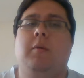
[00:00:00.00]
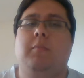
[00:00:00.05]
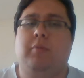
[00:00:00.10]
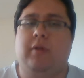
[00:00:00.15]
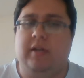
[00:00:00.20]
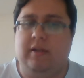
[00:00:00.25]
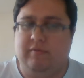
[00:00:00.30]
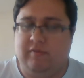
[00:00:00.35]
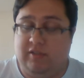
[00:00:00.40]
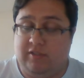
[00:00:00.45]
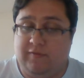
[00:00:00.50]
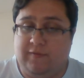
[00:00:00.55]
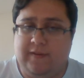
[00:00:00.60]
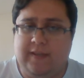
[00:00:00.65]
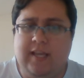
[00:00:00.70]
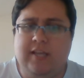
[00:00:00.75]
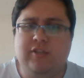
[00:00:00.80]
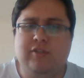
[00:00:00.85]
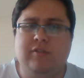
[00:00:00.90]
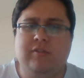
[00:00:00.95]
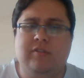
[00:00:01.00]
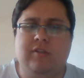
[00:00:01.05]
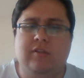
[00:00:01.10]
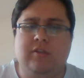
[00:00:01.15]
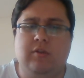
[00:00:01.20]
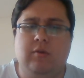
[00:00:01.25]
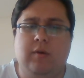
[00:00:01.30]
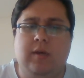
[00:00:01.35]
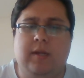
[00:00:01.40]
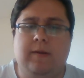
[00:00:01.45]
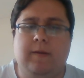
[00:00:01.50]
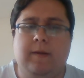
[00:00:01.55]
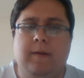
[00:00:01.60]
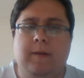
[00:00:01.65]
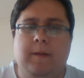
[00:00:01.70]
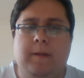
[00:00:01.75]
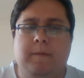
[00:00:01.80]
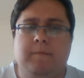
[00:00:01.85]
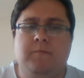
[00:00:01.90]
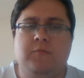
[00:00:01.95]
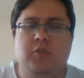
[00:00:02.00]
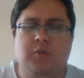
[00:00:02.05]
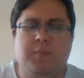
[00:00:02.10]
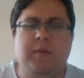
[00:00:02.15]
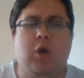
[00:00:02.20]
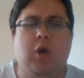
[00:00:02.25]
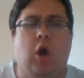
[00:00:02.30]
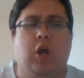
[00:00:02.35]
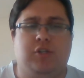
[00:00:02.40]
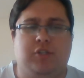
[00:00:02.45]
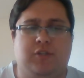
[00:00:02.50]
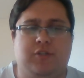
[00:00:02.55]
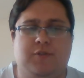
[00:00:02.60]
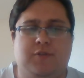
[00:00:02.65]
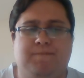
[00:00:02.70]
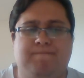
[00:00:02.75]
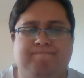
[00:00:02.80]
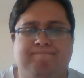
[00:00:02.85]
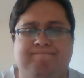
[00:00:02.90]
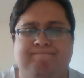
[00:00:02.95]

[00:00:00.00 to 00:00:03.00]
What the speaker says: plenty of justifications to do it. Just be cautious.